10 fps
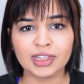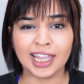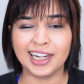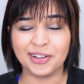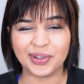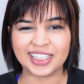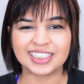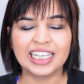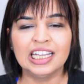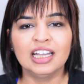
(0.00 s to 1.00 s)

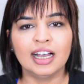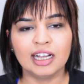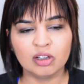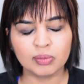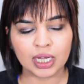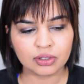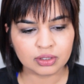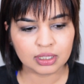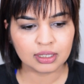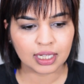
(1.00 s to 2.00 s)
anyways, other
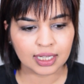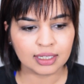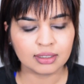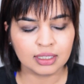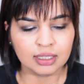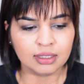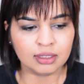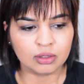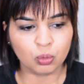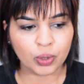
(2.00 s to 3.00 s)
than that,
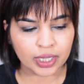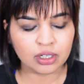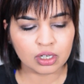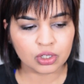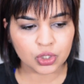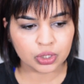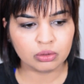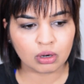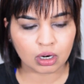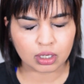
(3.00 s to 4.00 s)
when
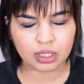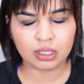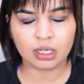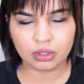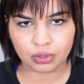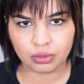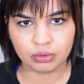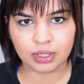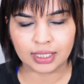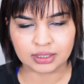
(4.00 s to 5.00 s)
you are
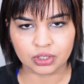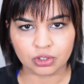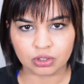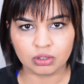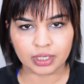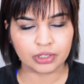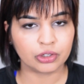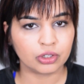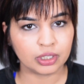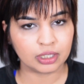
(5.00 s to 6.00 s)
alone as a girl and
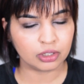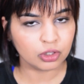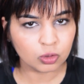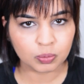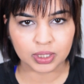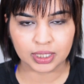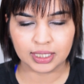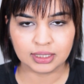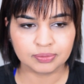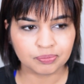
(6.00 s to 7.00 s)
you're in a new
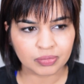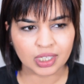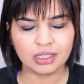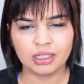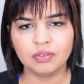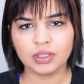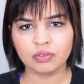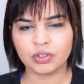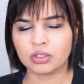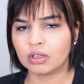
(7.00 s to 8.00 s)
place, And even
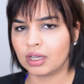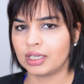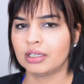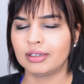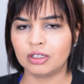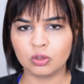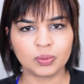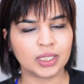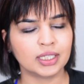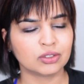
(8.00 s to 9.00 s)
if you're not in a new
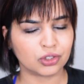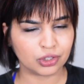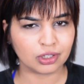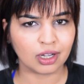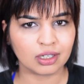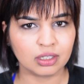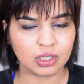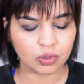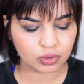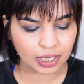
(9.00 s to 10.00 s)
place or you're not
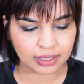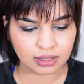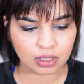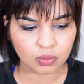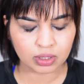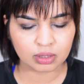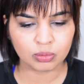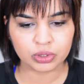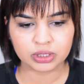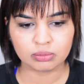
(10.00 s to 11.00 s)
alone, I think one of the
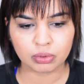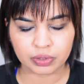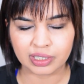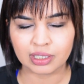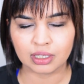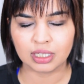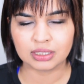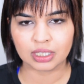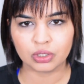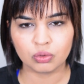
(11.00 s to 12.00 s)
most important things
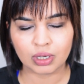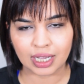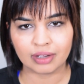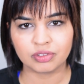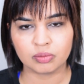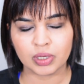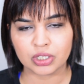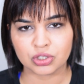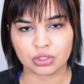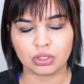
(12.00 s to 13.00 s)
that you have to make
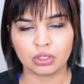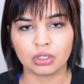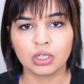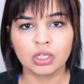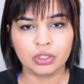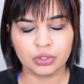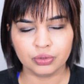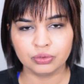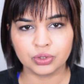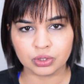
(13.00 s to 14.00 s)
sure
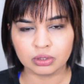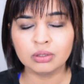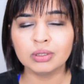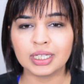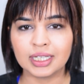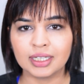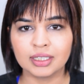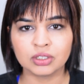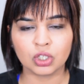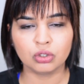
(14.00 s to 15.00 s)
you do
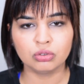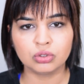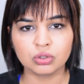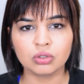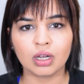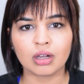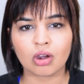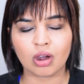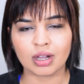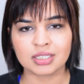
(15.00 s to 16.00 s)
is you do not
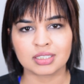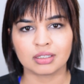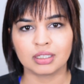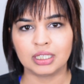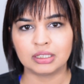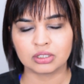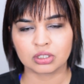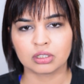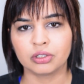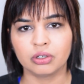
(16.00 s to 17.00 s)
constantly
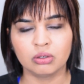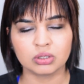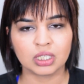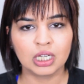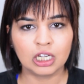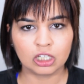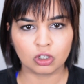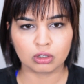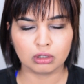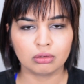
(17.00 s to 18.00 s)
disclose
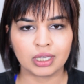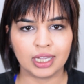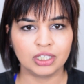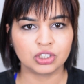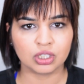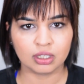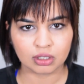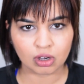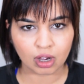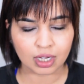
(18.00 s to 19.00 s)
your location
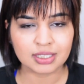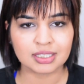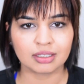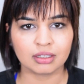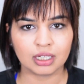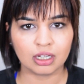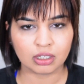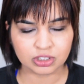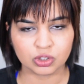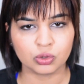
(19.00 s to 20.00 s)
constantly
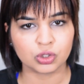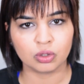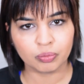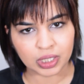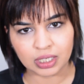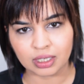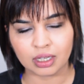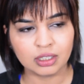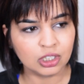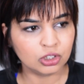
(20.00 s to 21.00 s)
on social
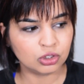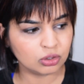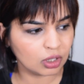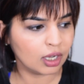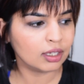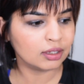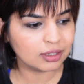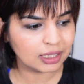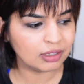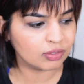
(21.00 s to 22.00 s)
media. Do not
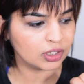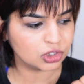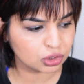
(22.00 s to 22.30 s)
leave a